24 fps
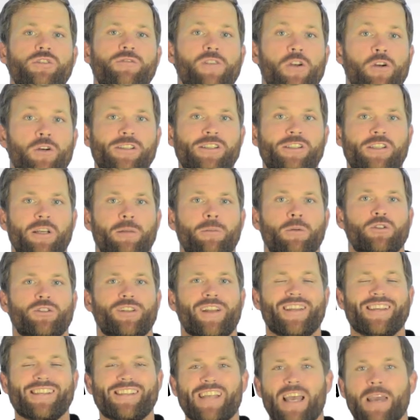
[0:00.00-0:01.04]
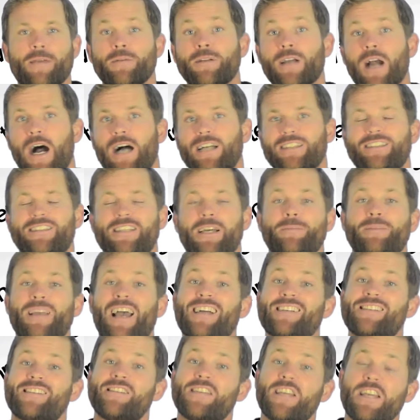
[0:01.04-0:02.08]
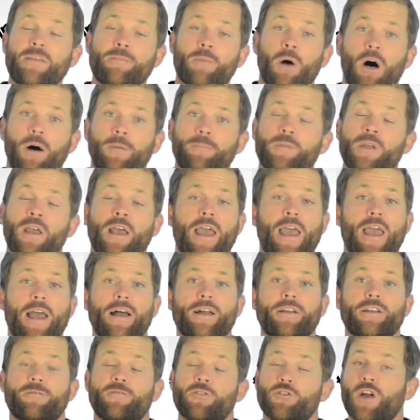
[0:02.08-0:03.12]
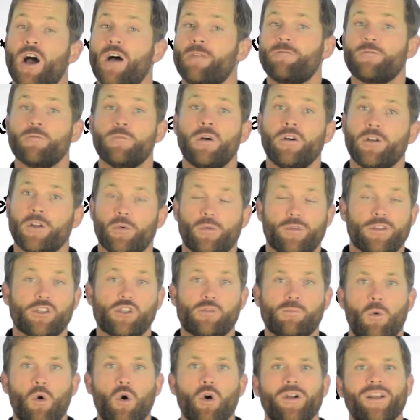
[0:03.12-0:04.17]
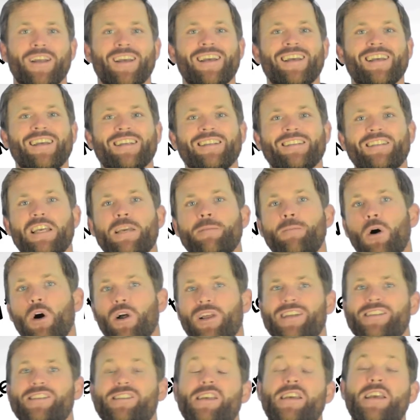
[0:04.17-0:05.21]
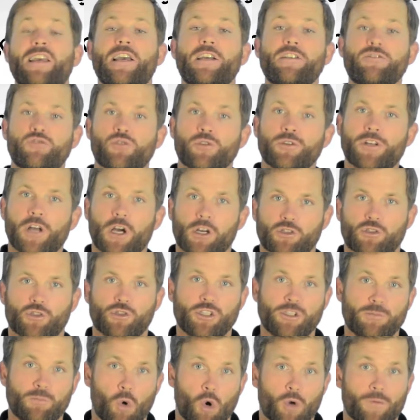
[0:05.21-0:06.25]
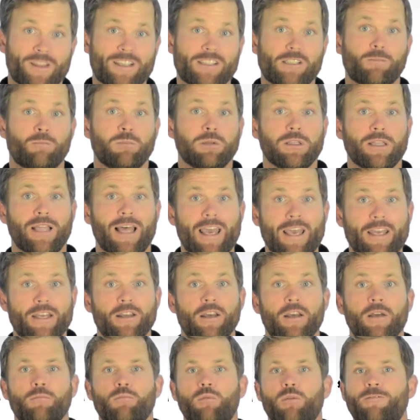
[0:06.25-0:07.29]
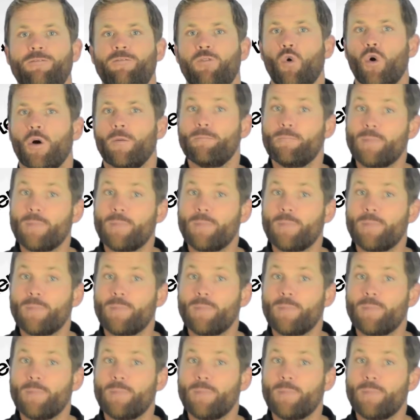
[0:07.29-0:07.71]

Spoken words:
is very similar to the same concept as t-ball. And if you're not familiar with the sport, t-ball is the introductory sport that's played before